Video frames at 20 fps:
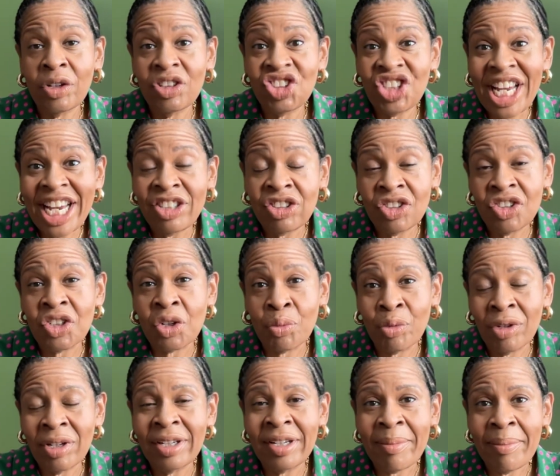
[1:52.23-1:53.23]
changes you're
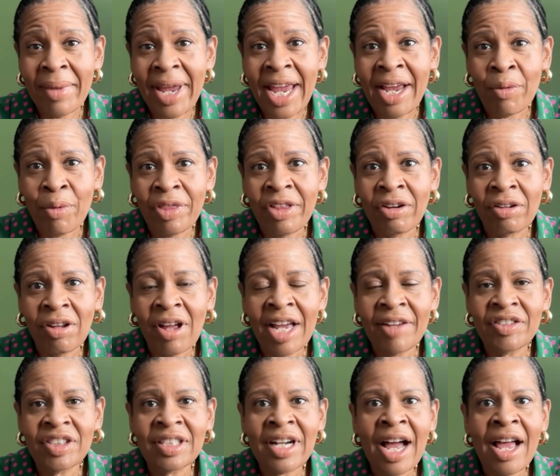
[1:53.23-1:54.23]
willing to make with your
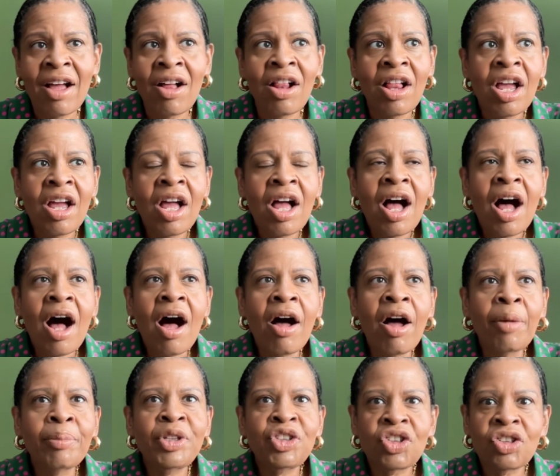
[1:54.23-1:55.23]
lifestyle.
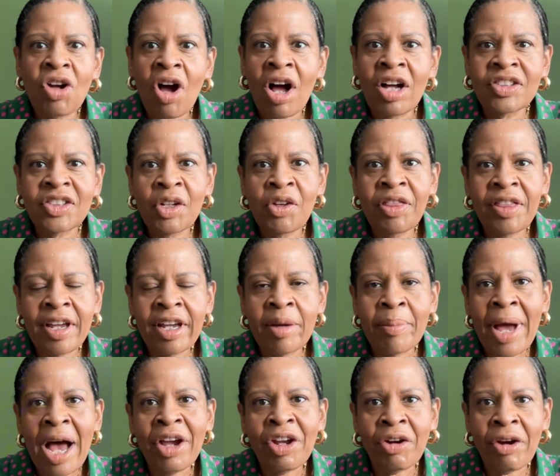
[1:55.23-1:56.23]
You should also think
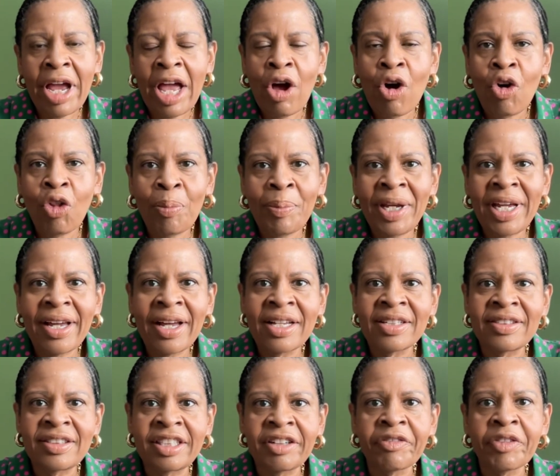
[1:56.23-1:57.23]
about your health
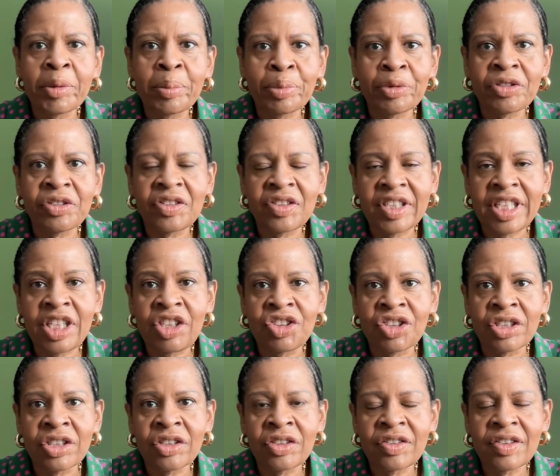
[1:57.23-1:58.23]
because different
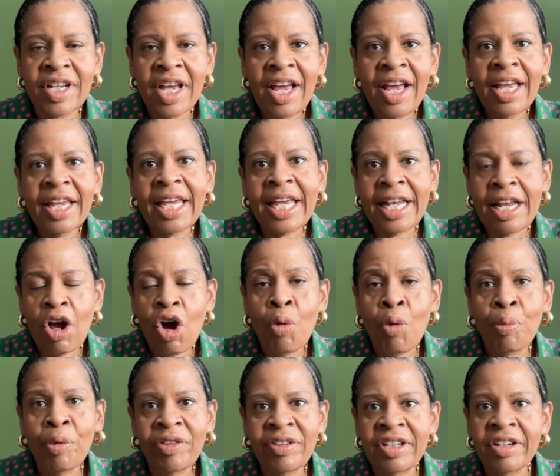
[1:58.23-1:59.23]
procedures can
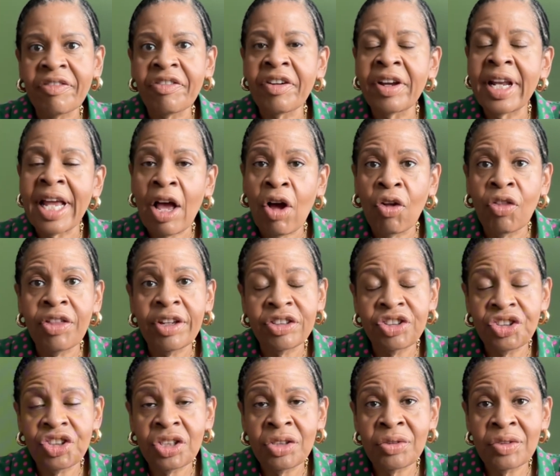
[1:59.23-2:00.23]
help with different health
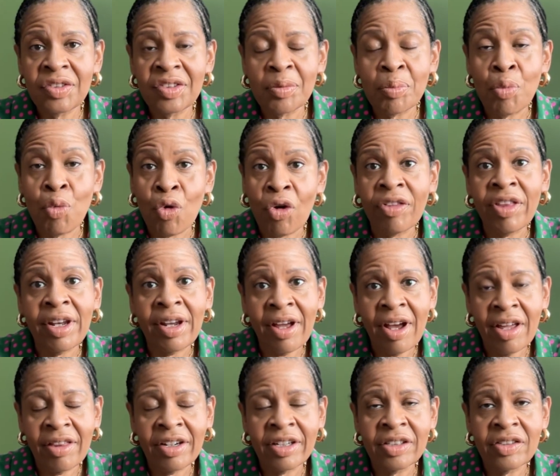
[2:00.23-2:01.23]
issues more than
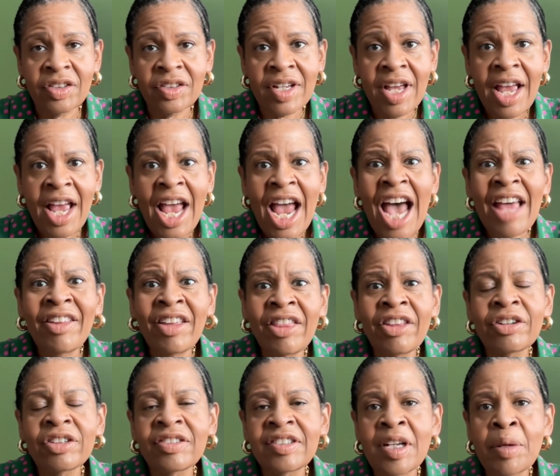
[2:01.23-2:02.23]
others. And then
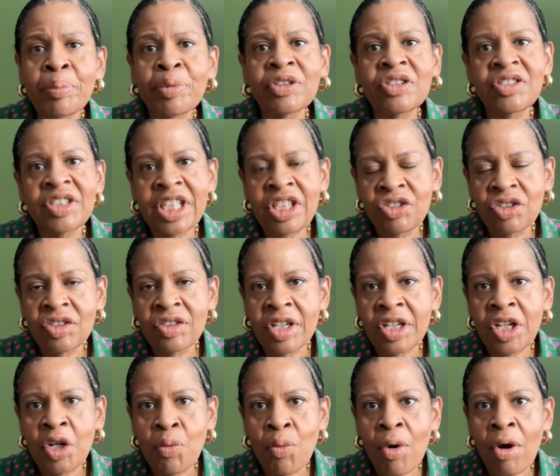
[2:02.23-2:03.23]
there's some procedures that
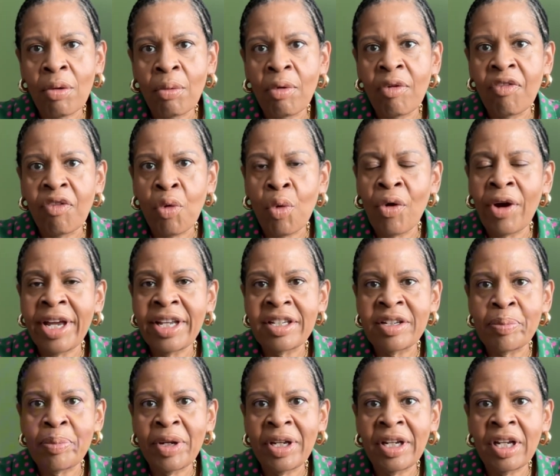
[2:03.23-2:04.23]
you want to avoid
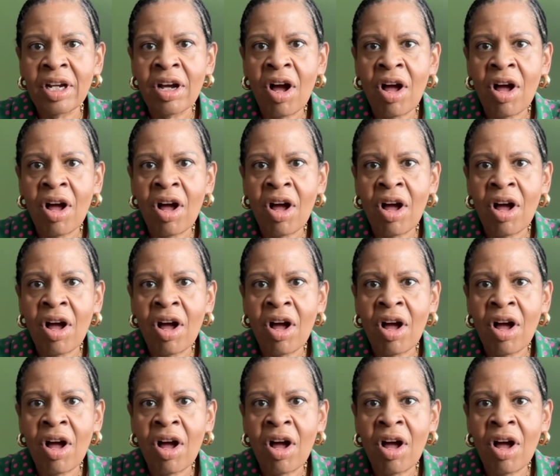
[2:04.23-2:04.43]
depending